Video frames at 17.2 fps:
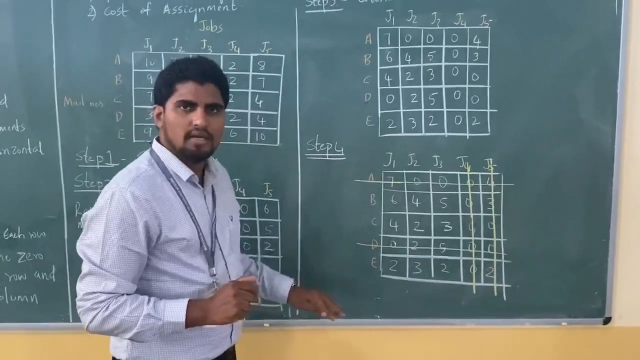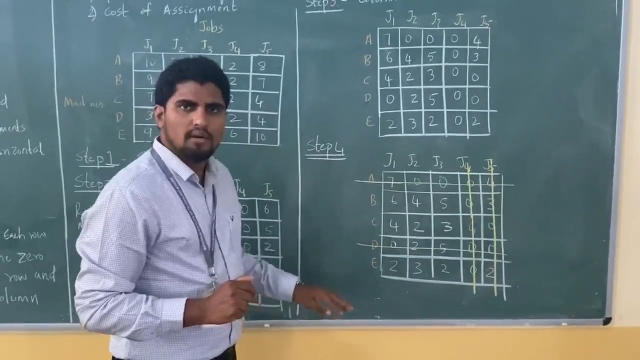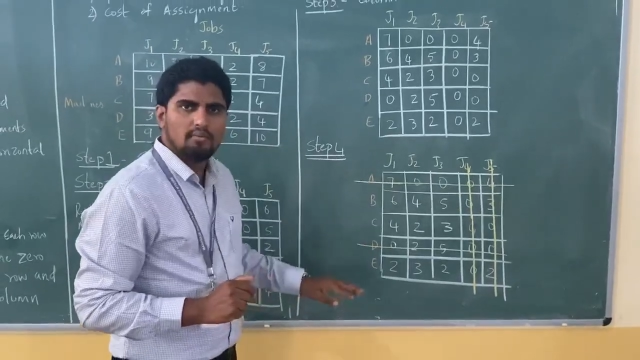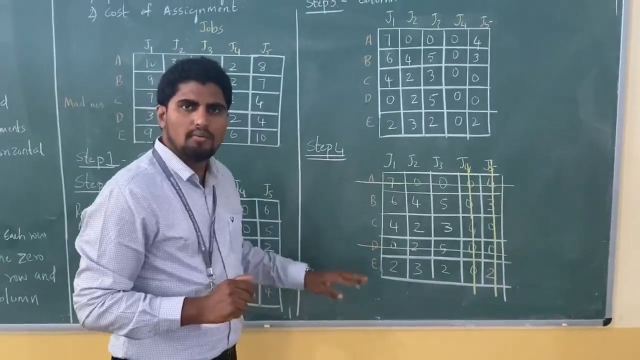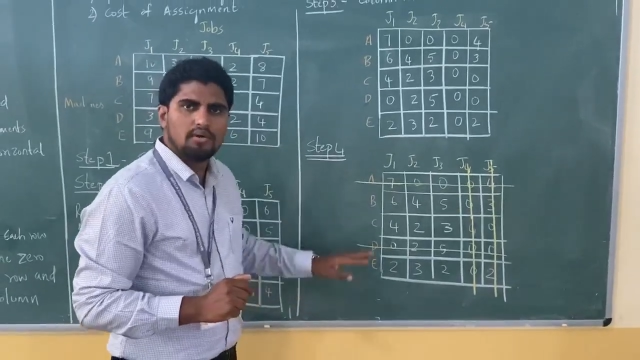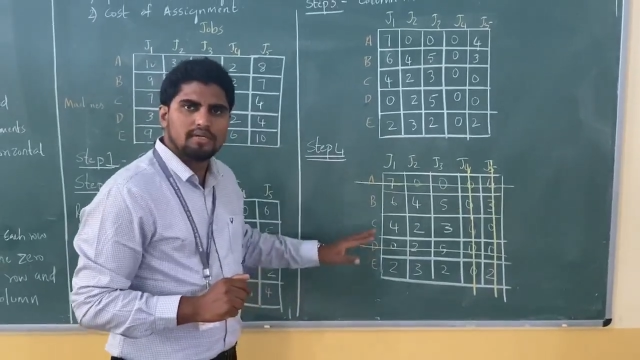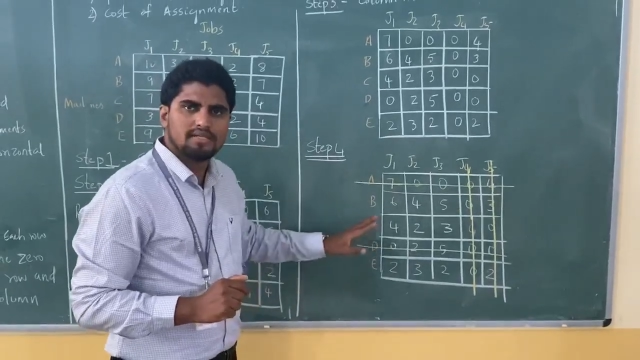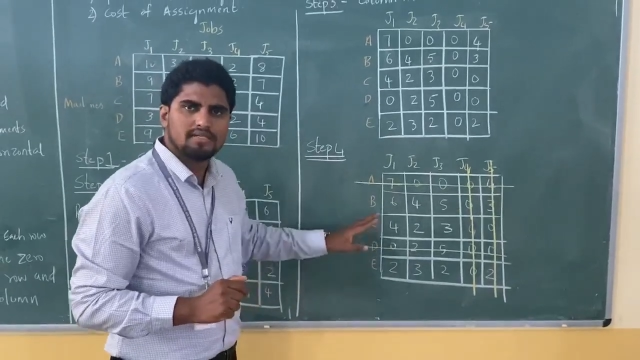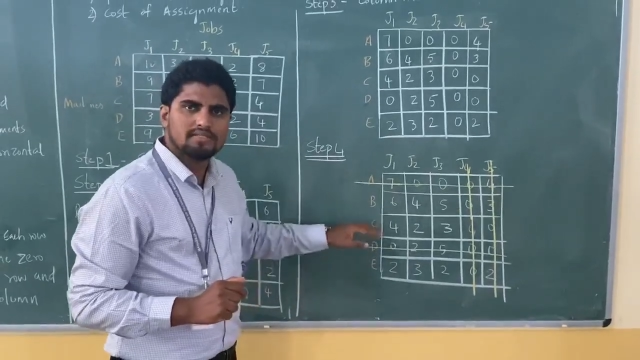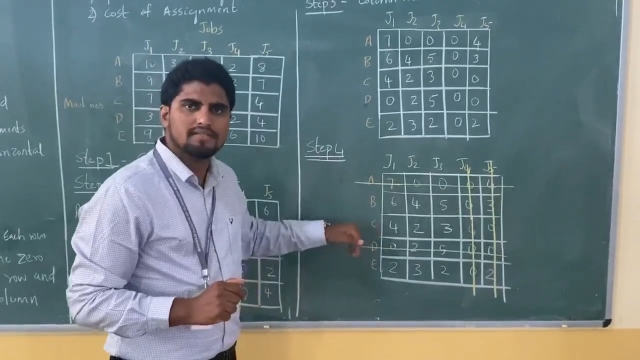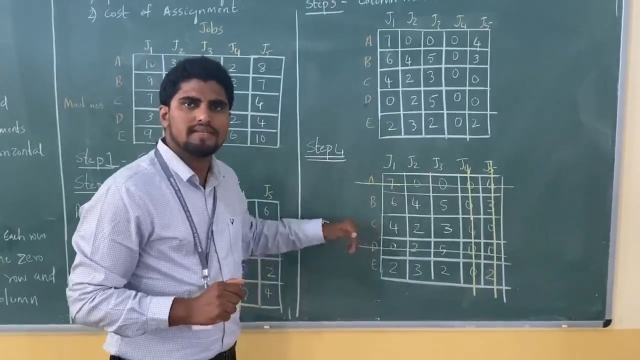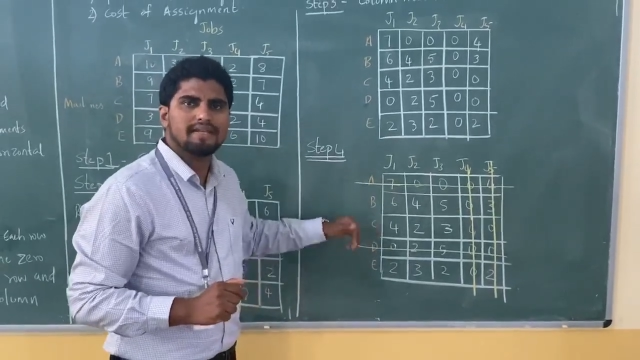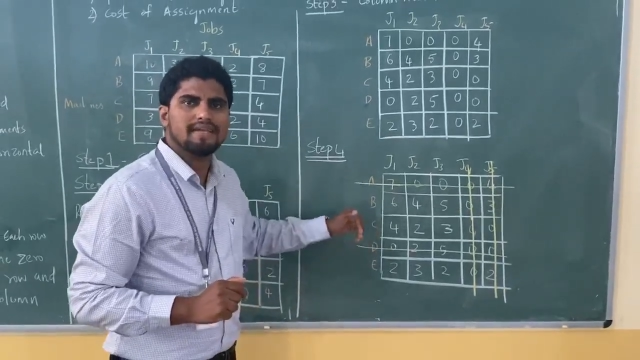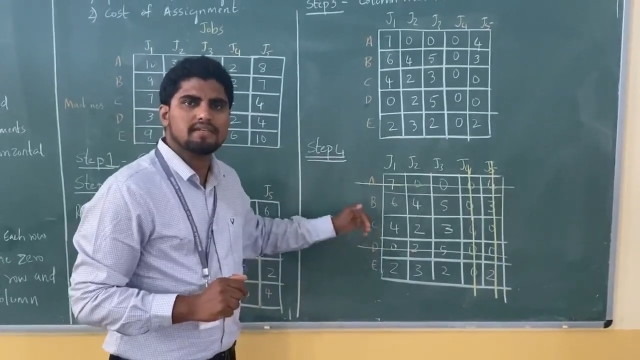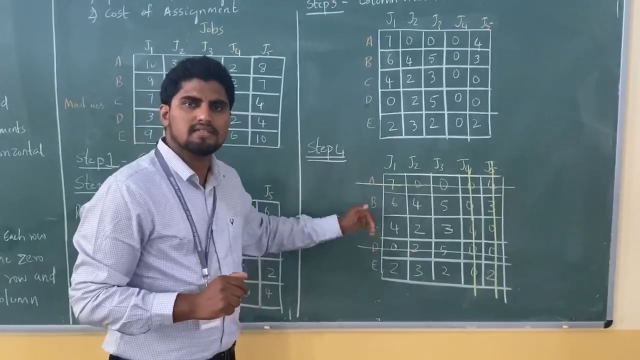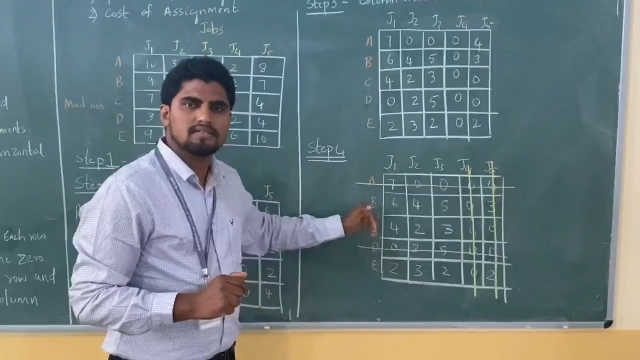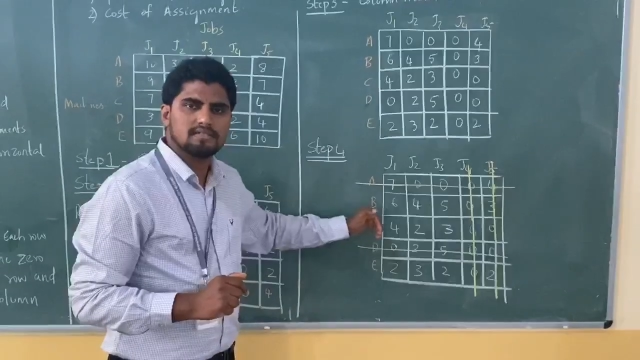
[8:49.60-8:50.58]
What does the
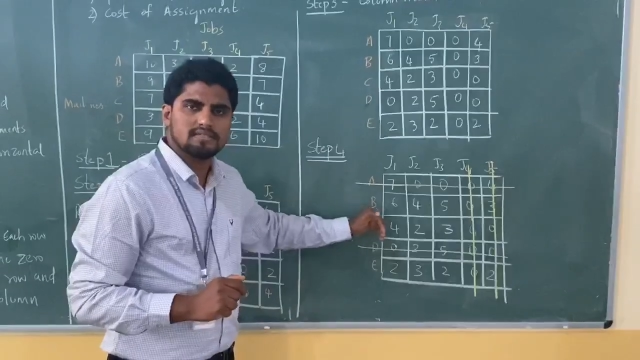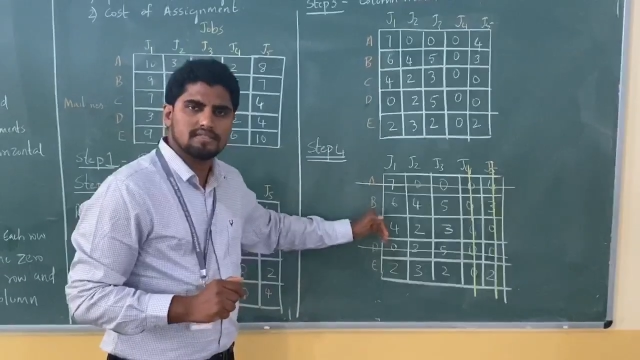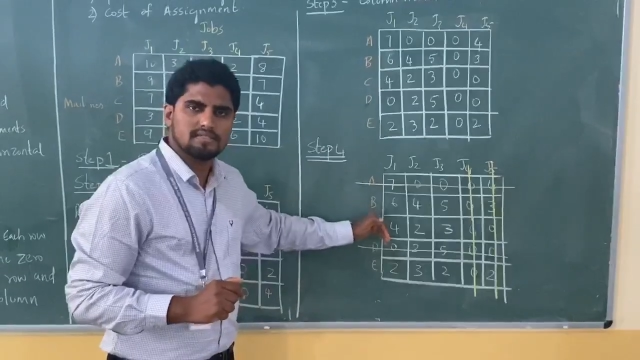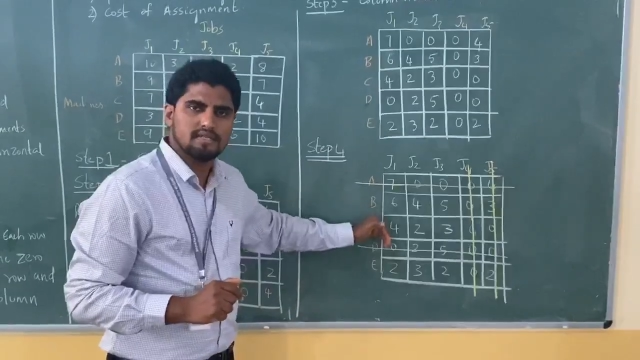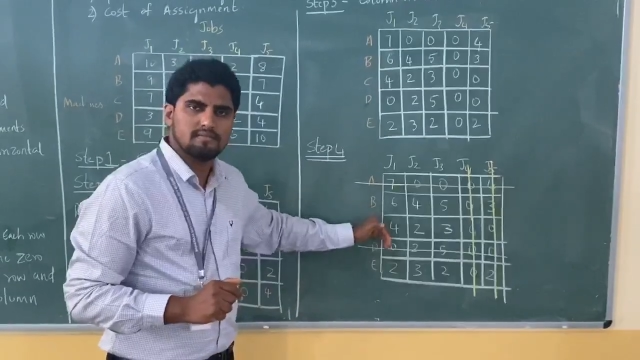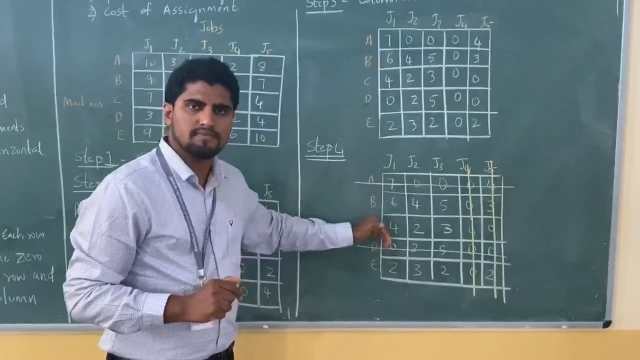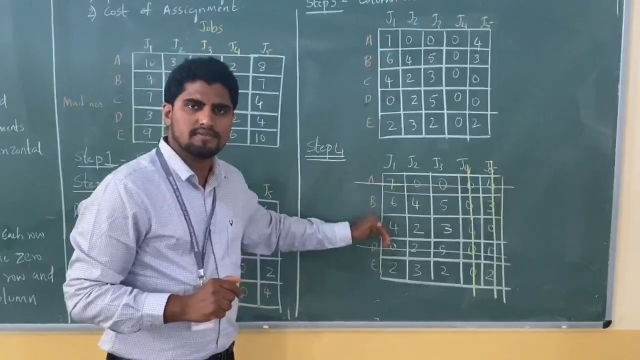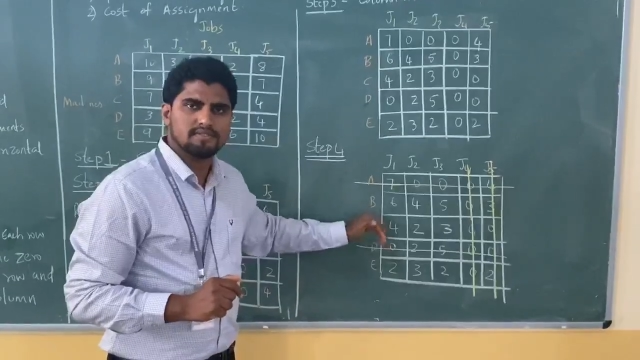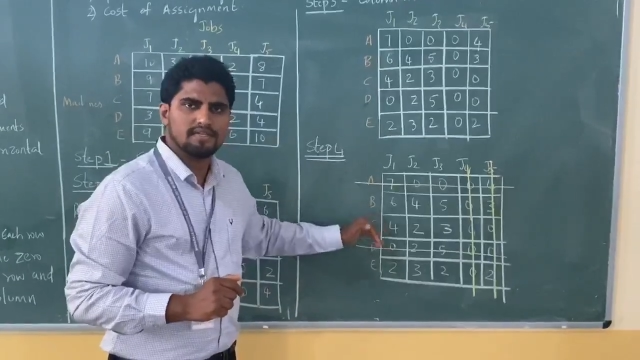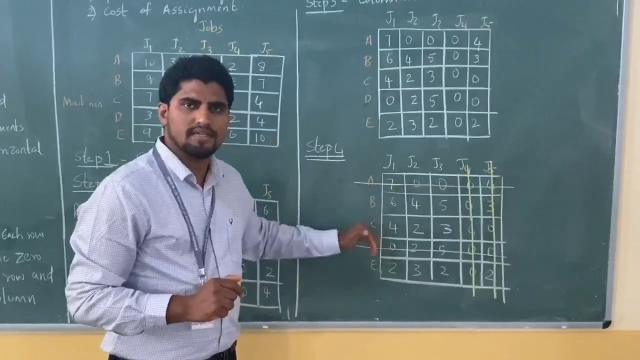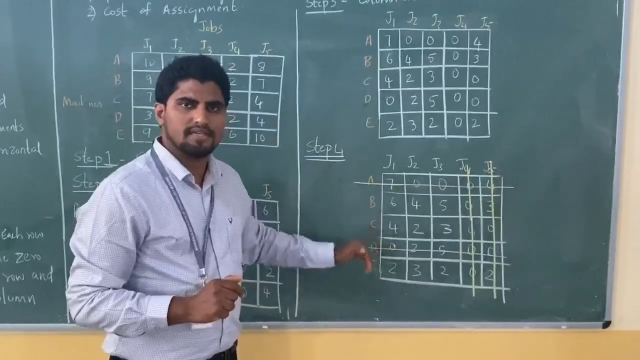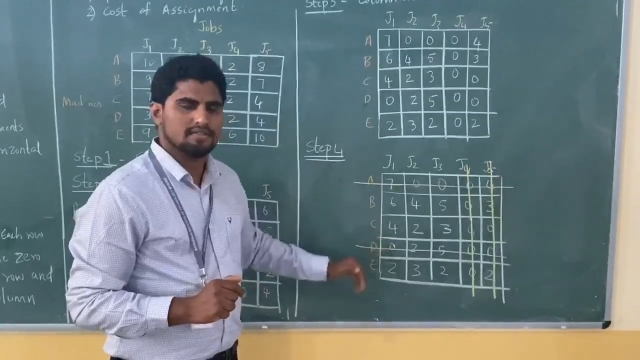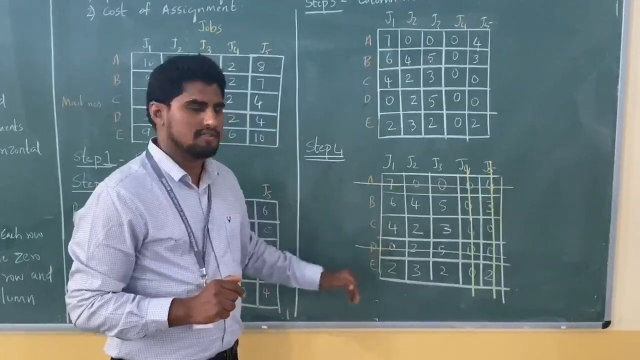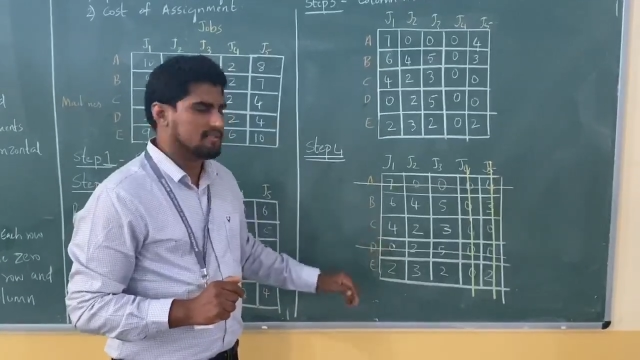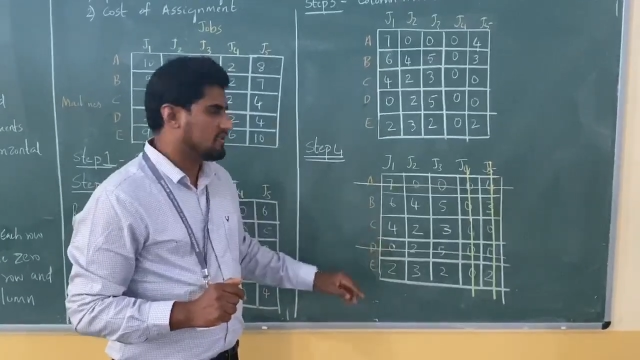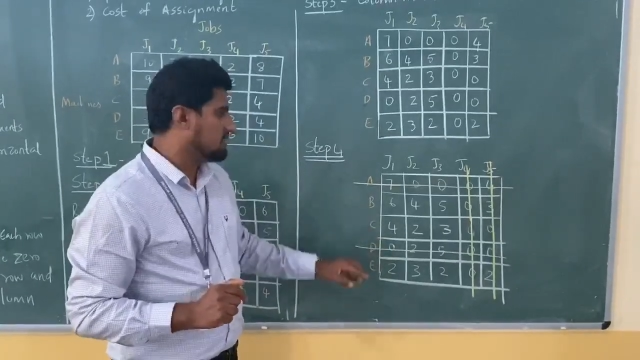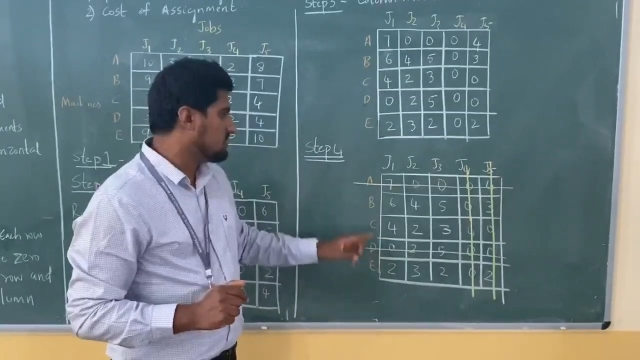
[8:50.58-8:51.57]
next step
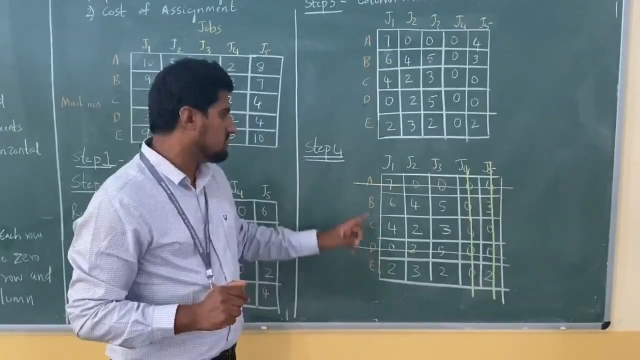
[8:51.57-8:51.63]
says?